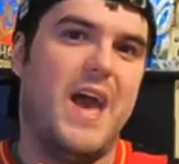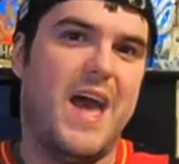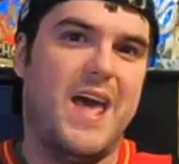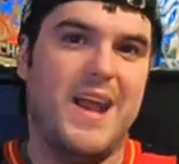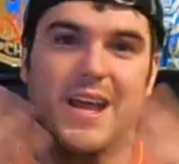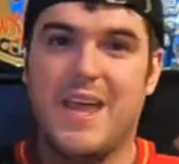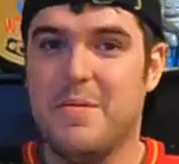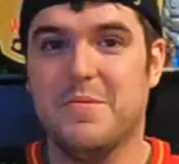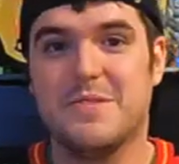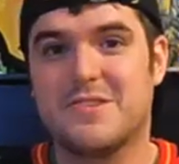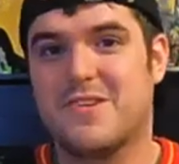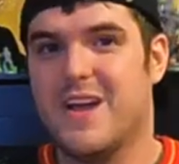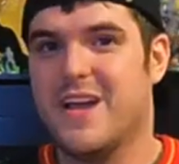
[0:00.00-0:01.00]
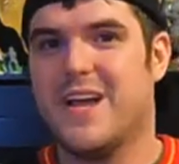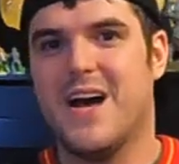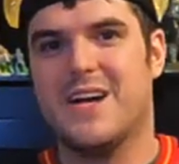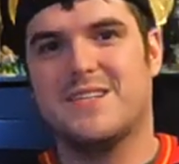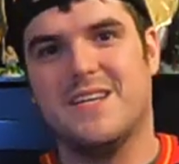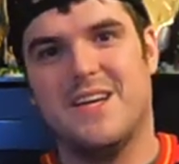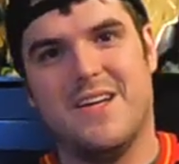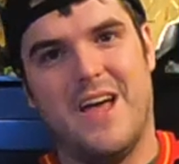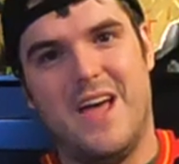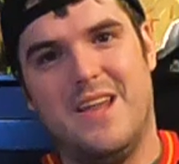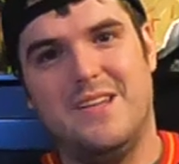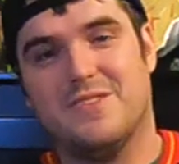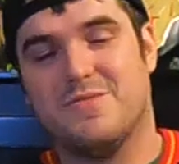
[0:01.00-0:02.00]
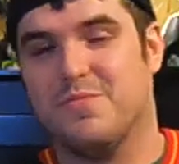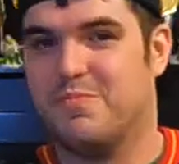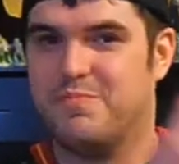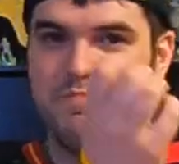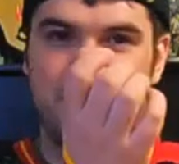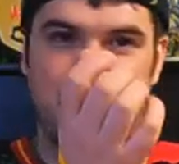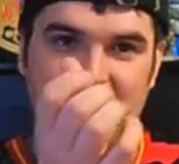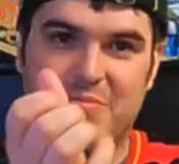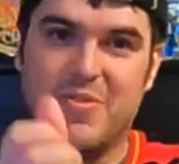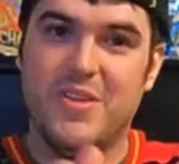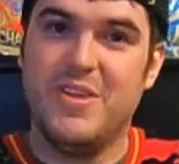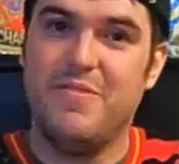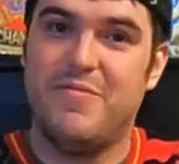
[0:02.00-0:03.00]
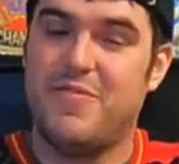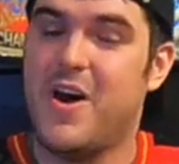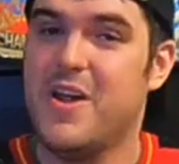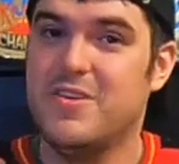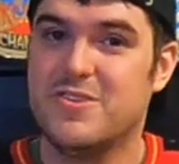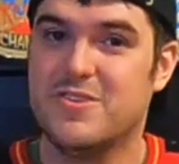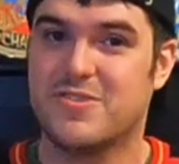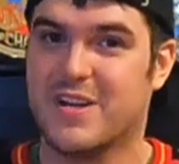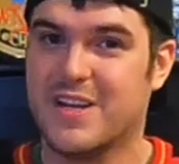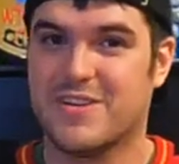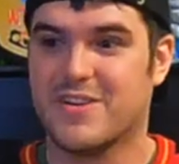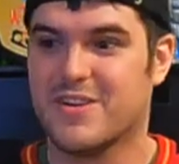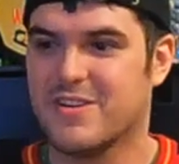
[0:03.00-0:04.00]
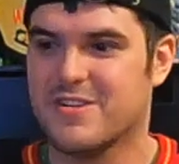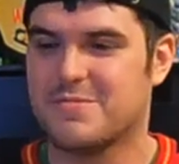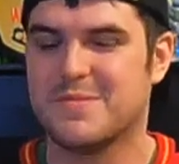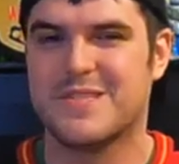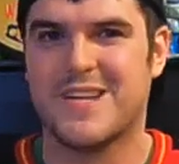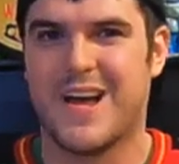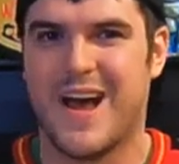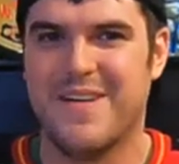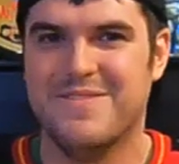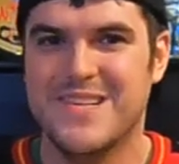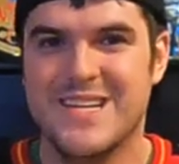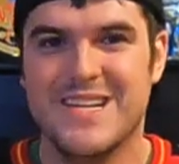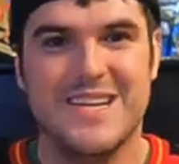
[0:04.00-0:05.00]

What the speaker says: and I came up with this great cocktail, and it's been really fun to drink it during Christmas time.